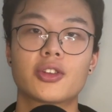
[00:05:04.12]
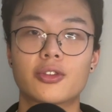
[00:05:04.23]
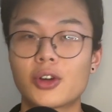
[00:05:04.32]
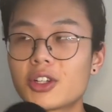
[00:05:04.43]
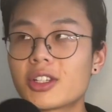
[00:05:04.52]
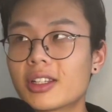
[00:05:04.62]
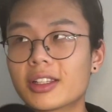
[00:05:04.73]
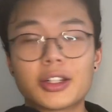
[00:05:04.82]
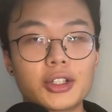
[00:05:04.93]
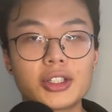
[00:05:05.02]
first
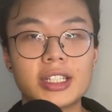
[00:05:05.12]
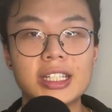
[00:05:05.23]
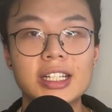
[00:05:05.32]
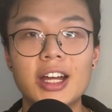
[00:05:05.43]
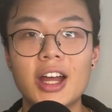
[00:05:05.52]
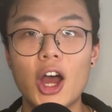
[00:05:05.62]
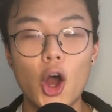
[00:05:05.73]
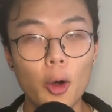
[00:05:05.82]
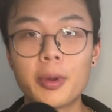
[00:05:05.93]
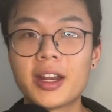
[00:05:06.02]
literally
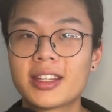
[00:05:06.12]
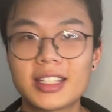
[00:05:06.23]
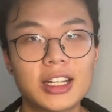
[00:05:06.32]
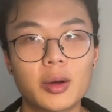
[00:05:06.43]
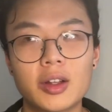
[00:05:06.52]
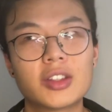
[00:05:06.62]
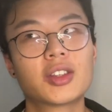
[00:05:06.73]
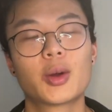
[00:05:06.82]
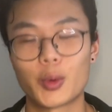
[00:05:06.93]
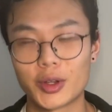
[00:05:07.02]
opening
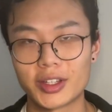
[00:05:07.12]
sequence was